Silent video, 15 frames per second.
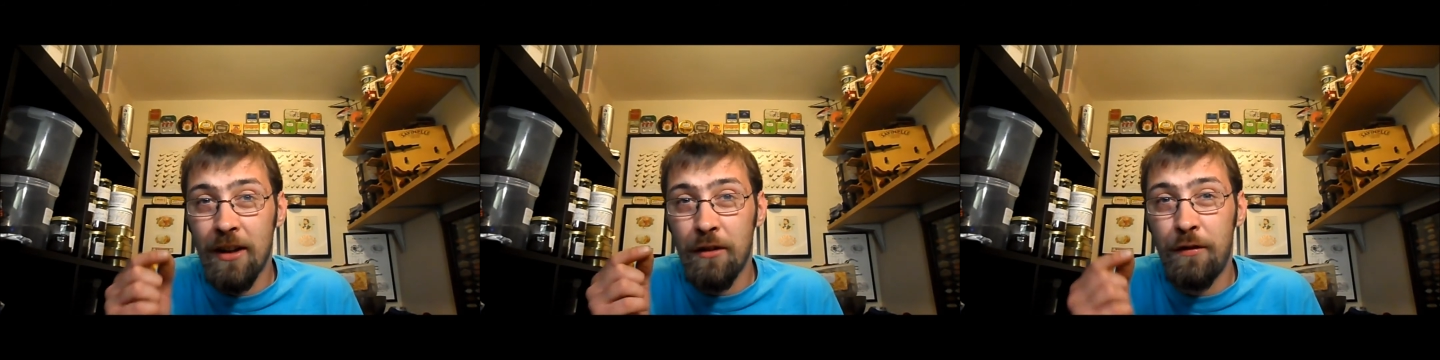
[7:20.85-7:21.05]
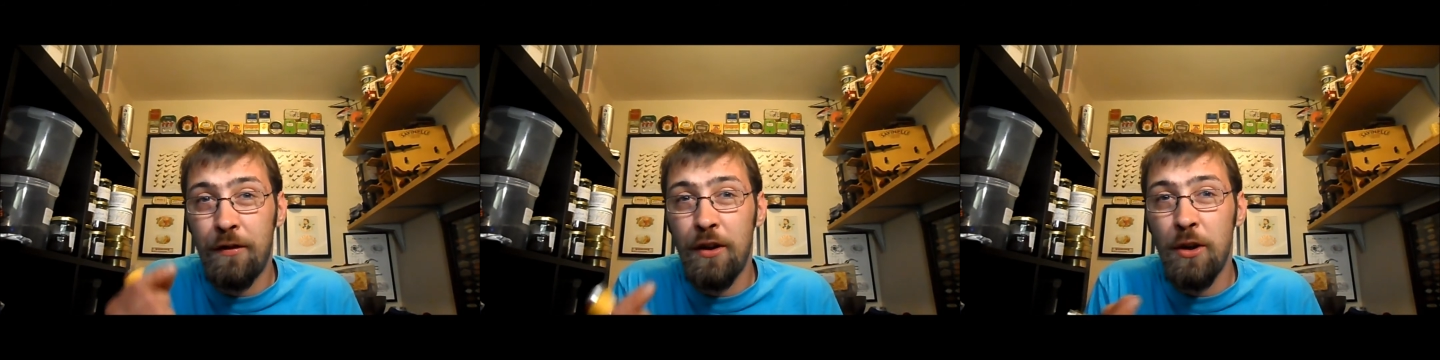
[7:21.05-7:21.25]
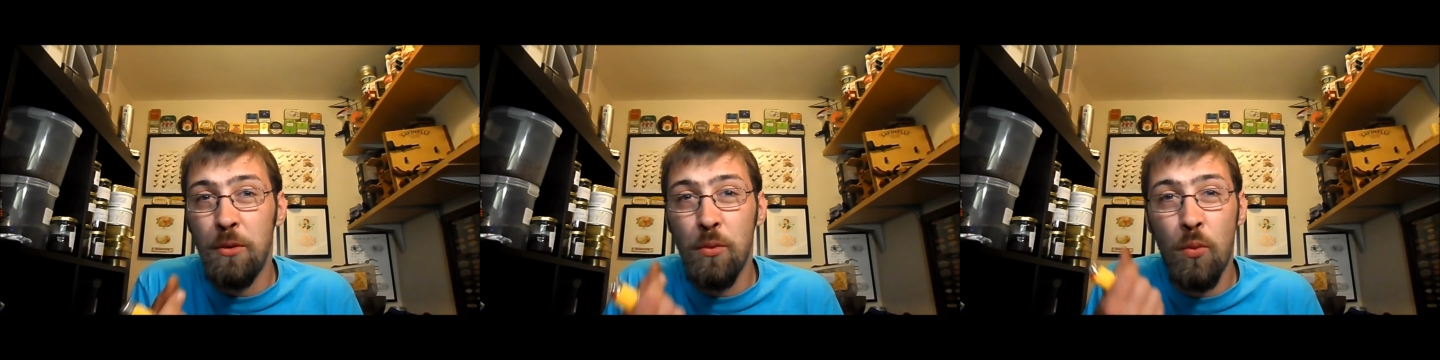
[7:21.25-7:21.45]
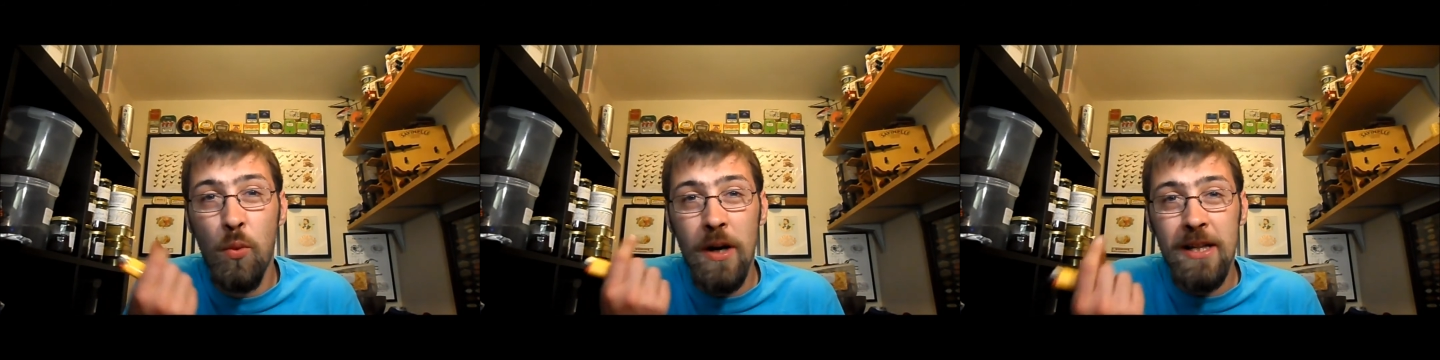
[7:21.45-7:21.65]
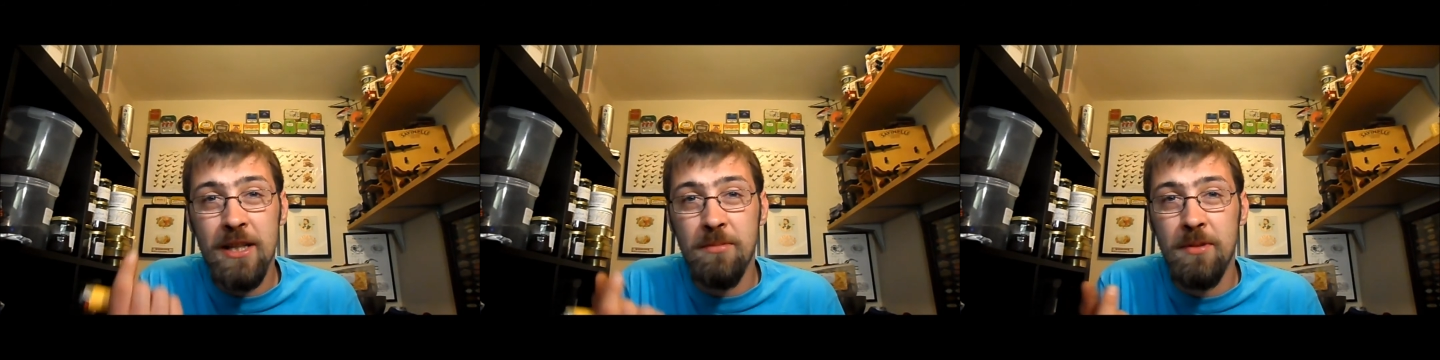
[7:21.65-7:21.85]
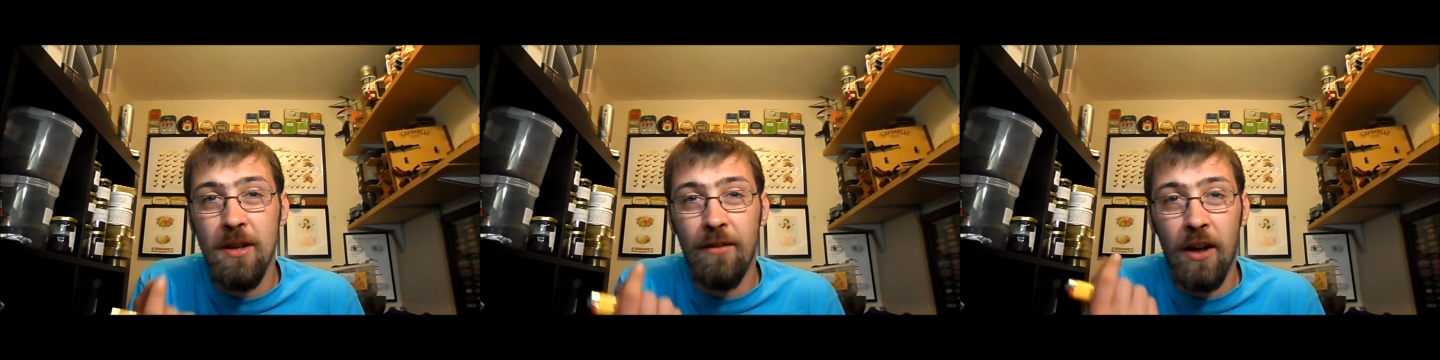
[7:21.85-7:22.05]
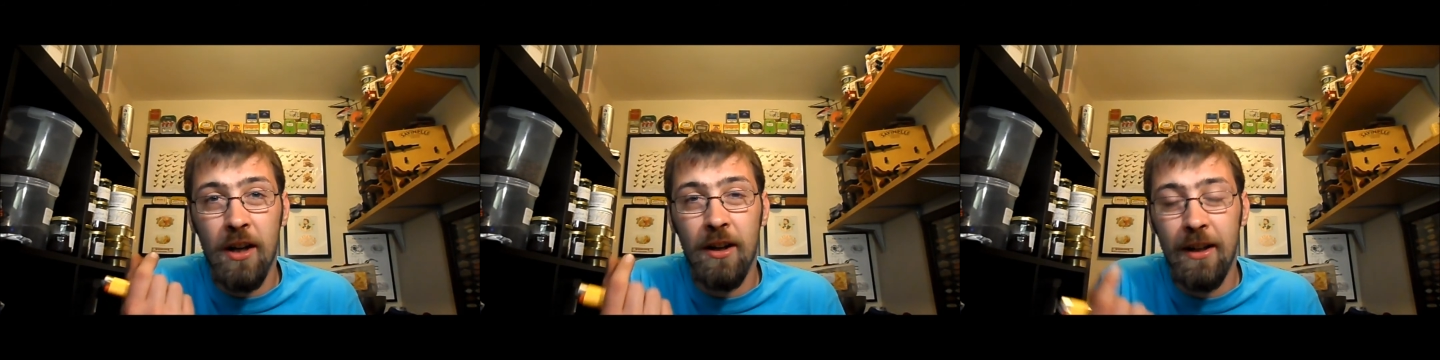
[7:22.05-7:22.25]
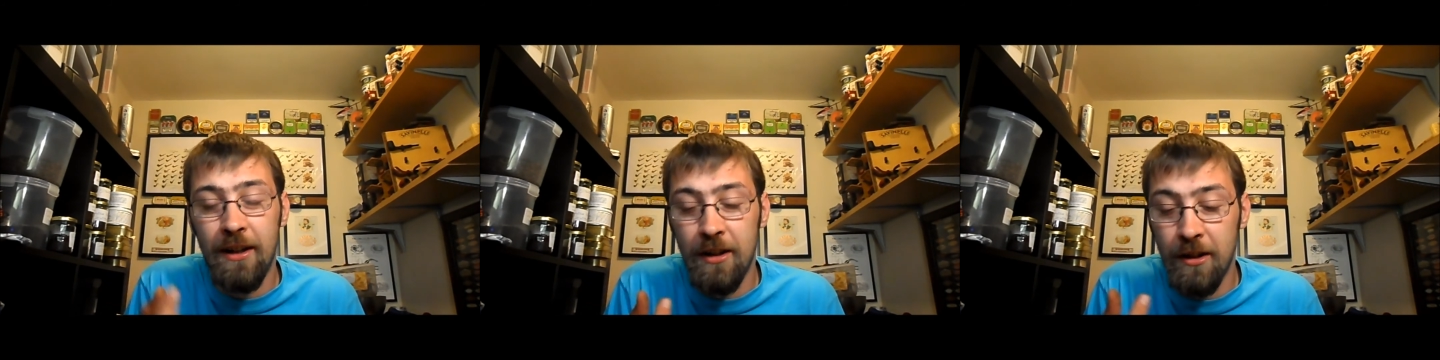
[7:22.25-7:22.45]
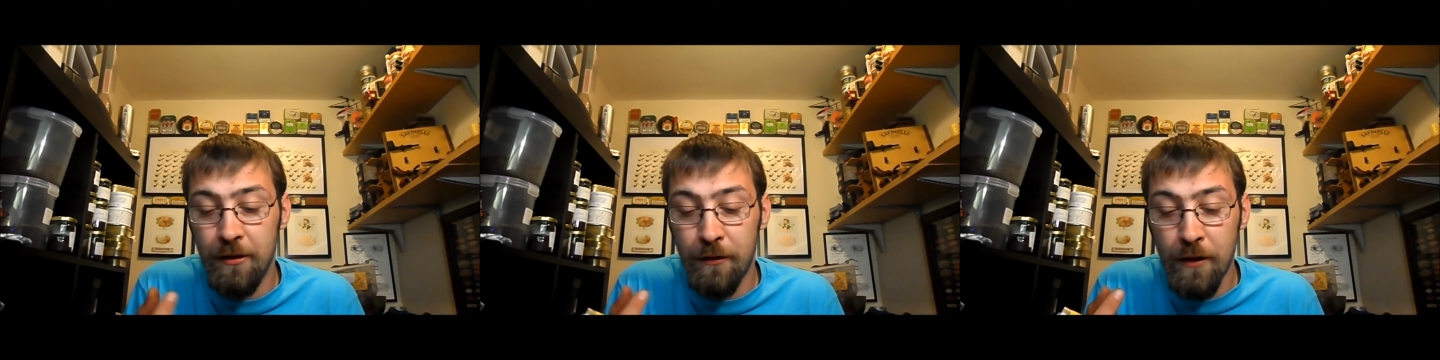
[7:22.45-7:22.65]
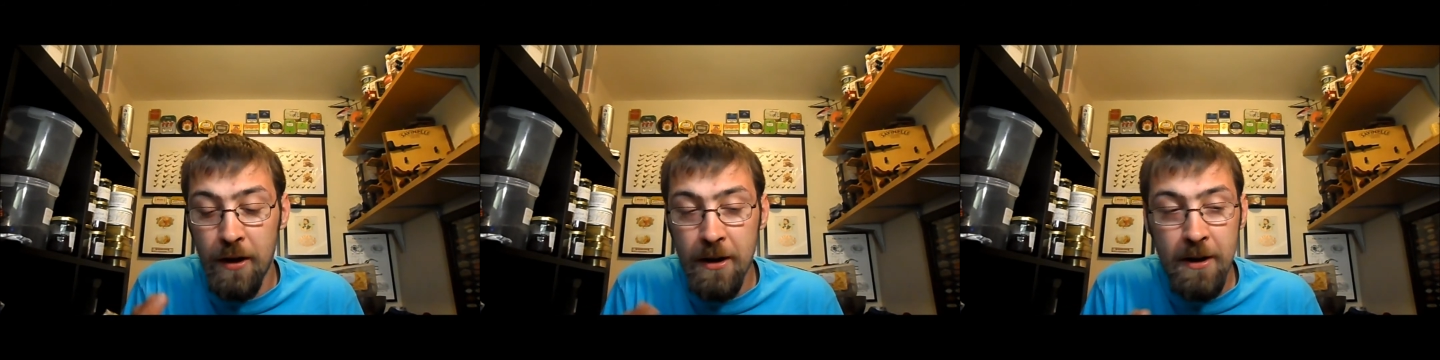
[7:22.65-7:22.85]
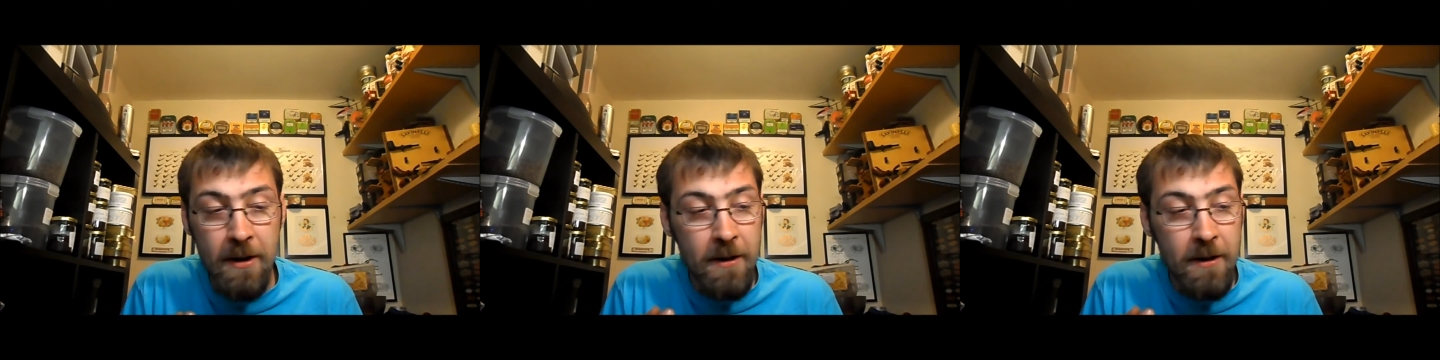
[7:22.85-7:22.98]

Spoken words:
I've had a few wisps of a kind of